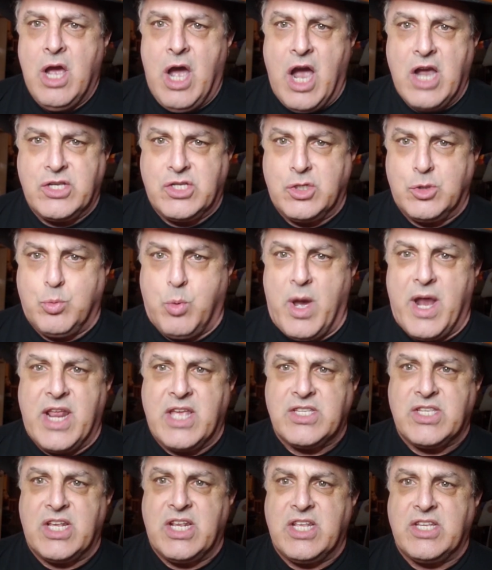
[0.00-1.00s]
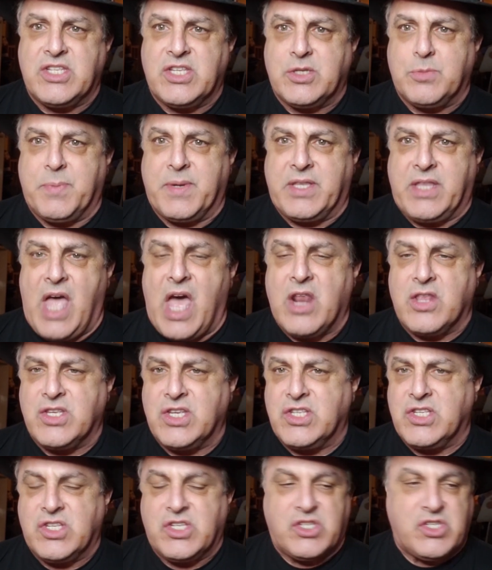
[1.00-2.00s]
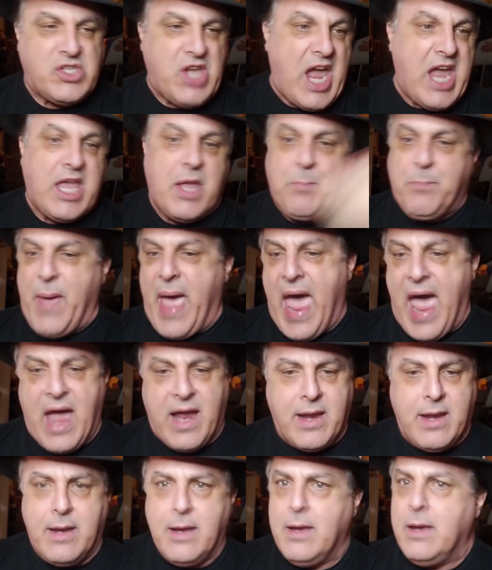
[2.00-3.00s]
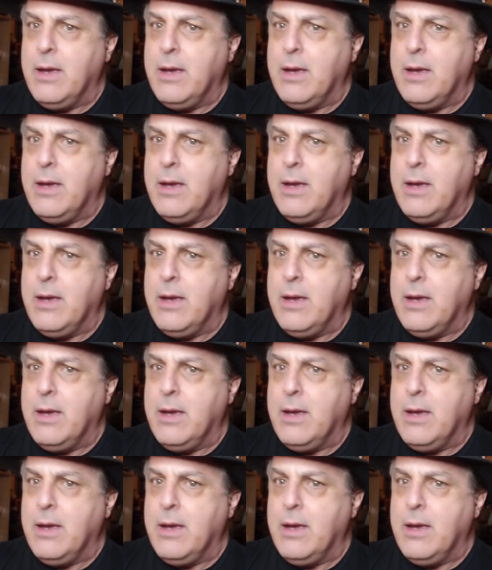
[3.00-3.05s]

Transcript: I says, what is it? He says, McDonald's. I says, take it back.